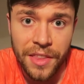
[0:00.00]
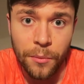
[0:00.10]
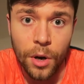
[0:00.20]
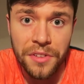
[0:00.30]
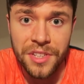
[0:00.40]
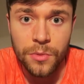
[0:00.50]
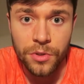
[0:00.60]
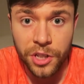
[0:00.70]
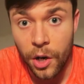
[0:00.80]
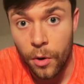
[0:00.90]
and then what I did
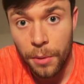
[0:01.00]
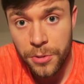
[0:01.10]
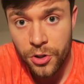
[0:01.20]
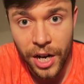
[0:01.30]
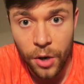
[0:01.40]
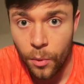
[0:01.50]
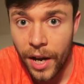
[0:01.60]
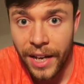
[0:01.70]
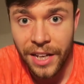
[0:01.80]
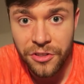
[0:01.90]
was go up straight
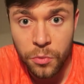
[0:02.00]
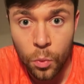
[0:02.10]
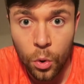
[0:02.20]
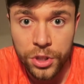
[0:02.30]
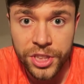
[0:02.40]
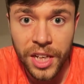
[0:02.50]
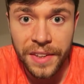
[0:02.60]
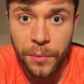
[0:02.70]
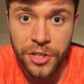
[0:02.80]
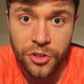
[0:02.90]
away, had some water,
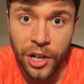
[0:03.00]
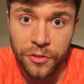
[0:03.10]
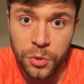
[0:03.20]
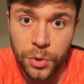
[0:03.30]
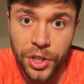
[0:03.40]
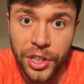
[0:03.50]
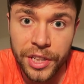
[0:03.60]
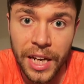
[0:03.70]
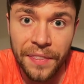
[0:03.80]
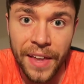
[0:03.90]
and then went straight off to
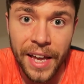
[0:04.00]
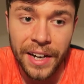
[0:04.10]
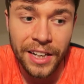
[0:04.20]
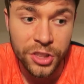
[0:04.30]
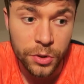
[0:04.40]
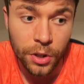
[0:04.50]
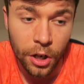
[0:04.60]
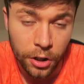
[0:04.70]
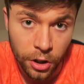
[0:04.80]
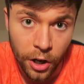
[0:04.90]
work, and then at 2
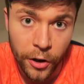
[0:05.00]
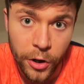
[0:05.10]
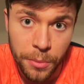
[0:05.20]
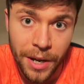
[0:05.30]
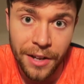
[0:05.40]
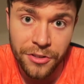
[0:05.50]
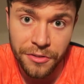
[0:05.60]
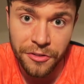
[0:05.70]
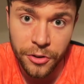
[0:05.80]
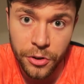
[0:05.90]
o'clock I got home, had
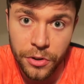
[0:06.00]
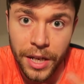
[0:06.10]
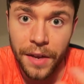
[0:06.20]
some food,